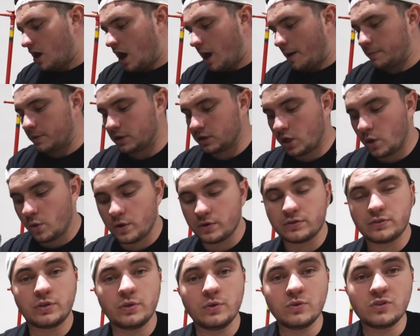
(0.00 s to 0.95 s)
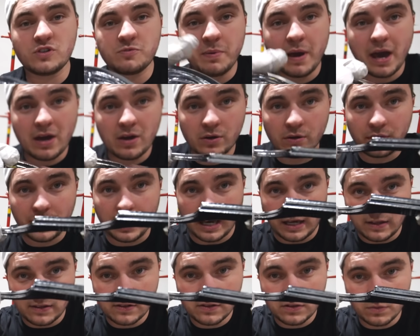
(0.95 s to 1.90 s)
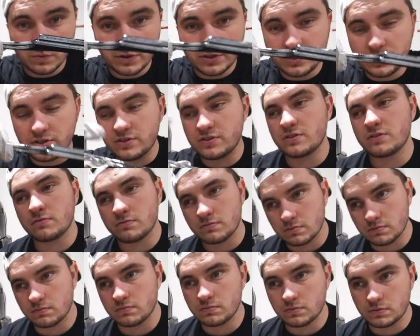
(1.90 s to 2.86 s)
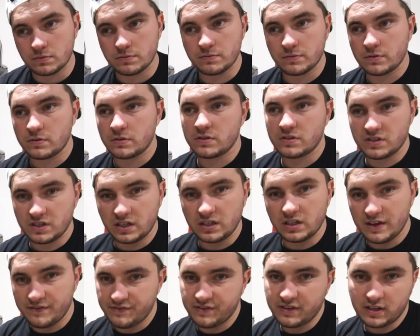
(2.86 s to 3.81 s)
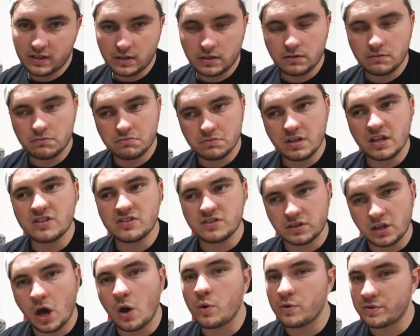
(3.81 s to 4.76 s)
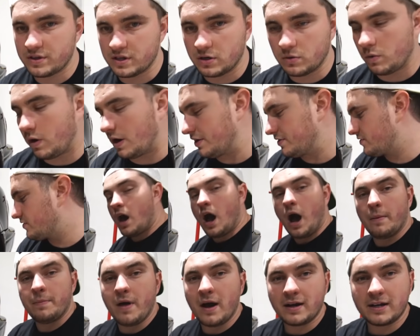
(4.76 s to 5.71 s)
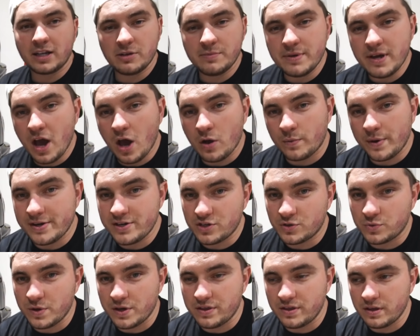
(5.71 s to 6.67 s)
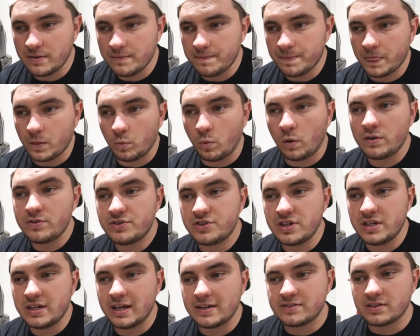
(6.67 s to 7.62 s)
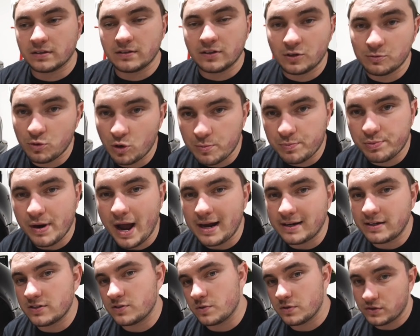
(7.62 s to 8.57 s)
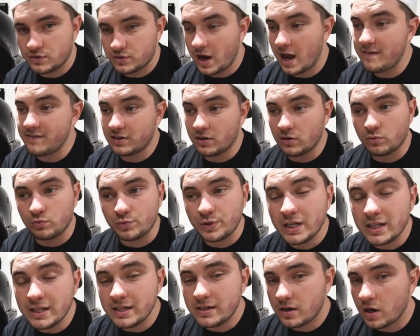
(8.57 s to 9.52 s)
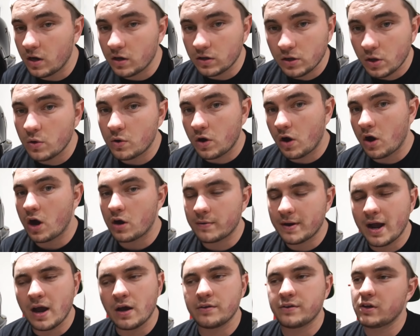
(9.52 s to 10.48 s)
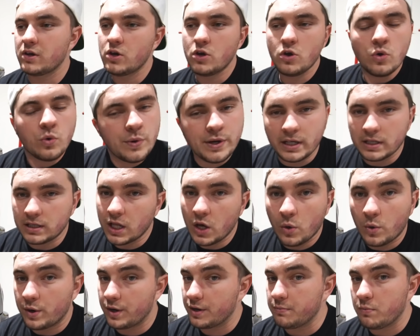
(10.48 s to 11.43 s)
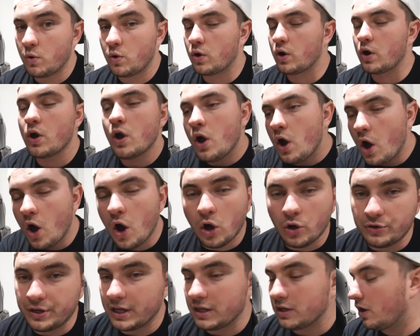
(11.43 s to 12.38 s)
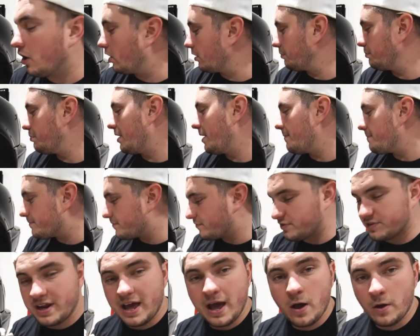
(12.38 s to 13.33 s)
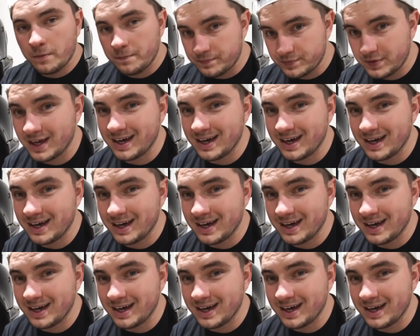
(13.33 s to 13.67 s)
I'm gonna lower it 2 spanner lengths, which is significant. It's lower than it was. I'm not gonna be outrageous with it. Once she gets a little more practice with driving a really low car around, we can lower it more all day long. But for now,